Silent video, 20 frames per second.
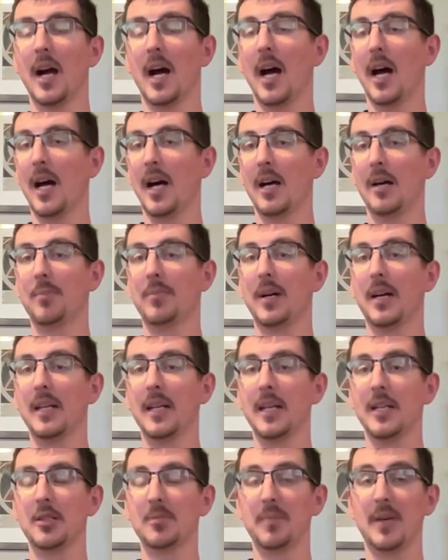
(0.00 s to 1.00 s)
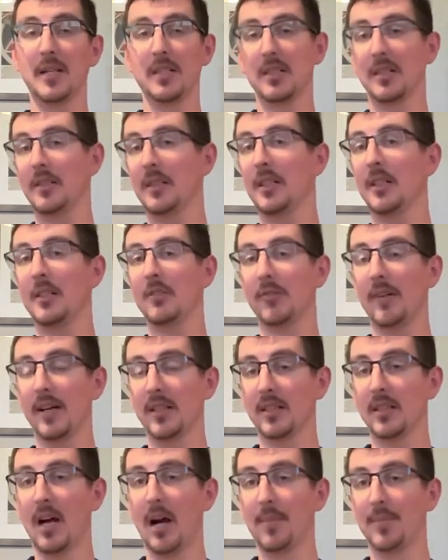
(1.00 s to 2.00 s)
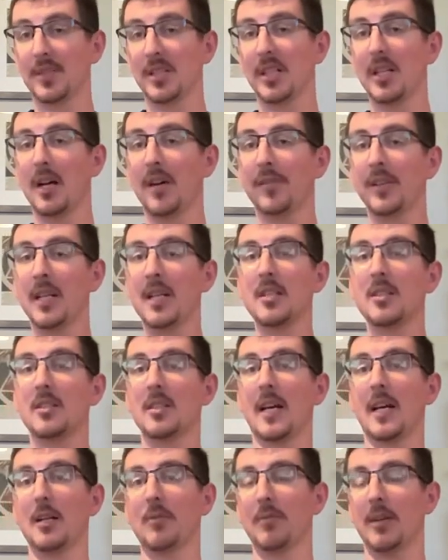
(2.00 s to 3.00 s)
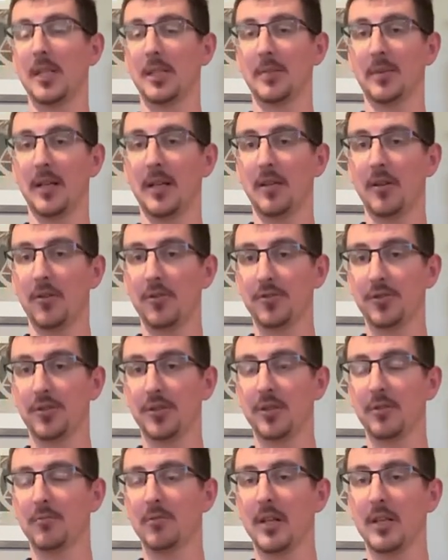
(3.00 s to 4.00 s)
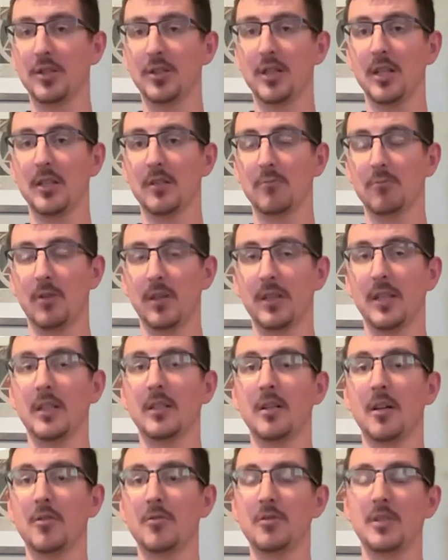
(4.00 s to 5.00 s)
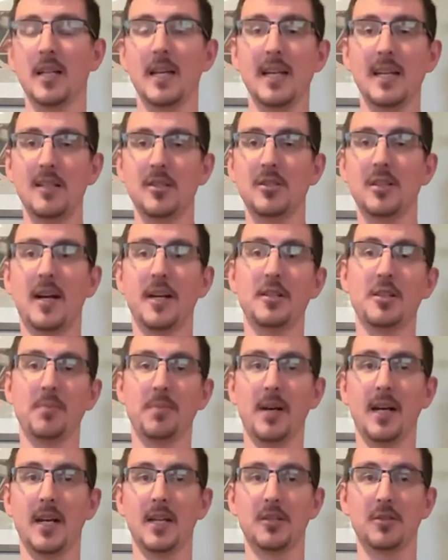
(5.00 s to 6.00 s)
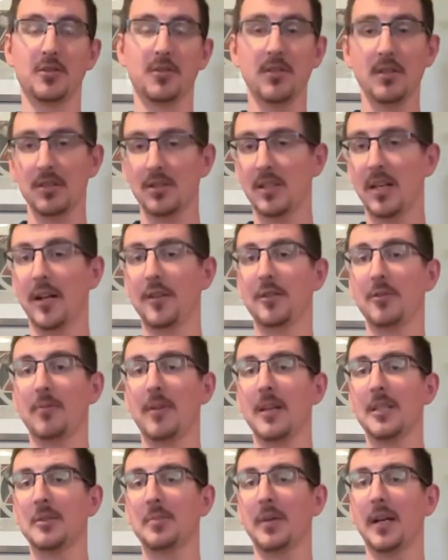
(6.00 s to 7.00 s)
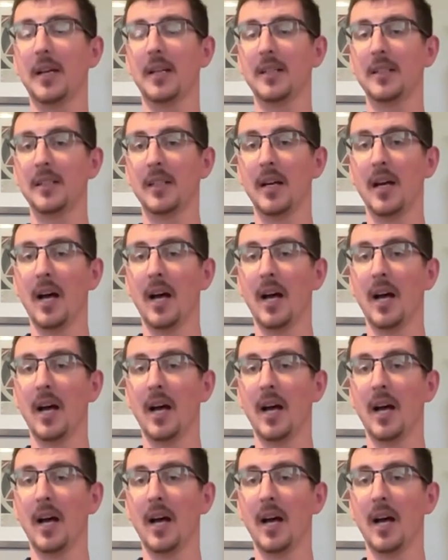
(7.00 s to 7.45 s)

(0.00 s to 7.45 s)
Uh, but it's basically the direct opposite of an inside the waistband holster, which is one that goes inside your pants or inside your waistband.